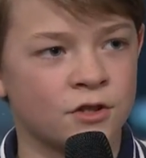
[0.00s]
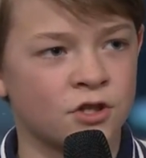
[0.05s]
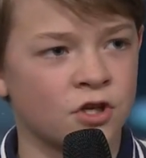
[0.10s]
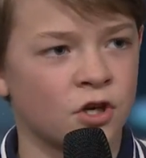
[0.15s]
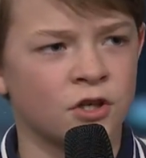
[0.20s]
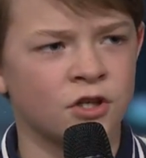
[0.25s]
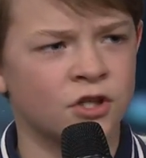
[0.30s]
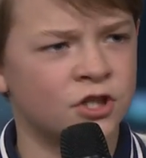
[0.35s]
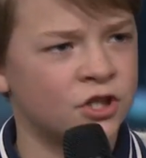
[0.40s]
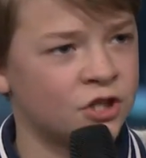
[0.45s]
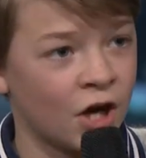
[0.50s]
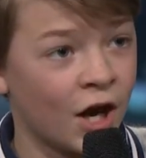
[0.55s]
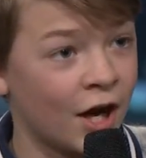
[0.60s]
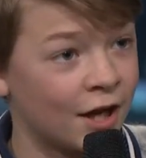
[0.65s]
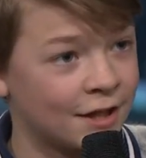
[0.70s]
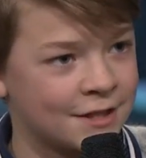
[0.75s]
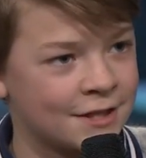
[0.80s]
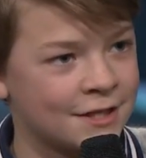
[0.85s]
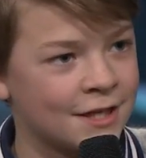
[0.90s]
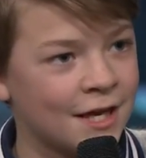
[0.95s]
certain
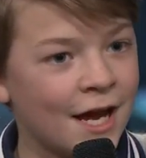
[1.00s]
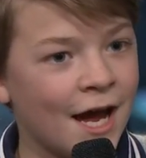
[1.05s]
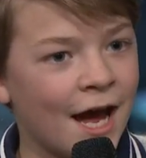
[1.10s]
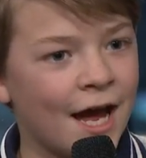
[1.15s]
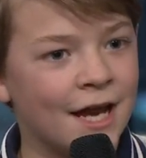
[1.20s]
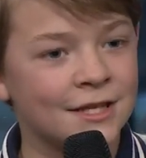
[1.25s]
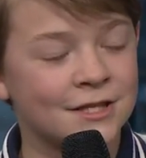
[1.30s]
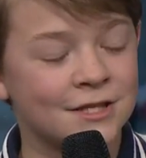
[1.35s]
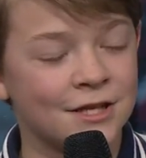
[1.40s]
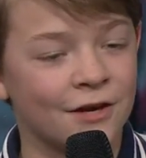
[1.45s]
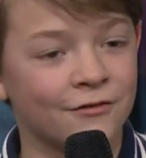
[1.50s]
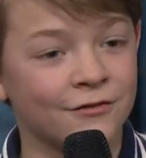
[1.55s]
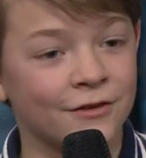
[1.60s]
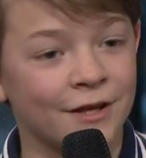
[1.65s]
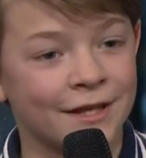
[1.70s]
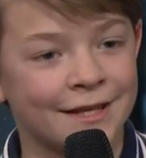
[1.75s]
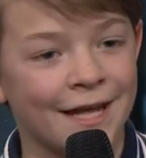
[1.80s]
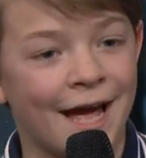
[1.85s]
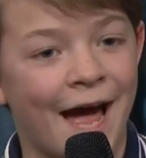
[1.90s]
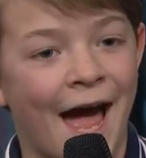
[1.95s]
shots and stuff
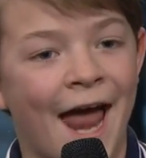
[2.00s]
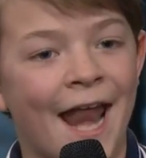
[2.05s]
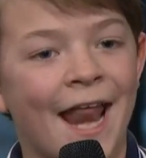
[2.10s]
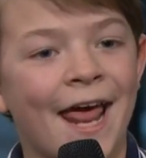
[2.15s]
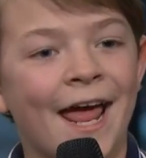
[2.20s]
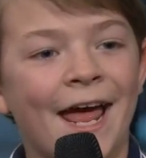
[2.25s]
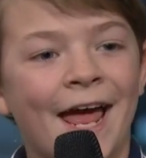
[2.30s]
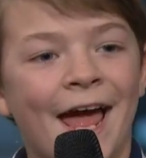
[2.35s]
like that.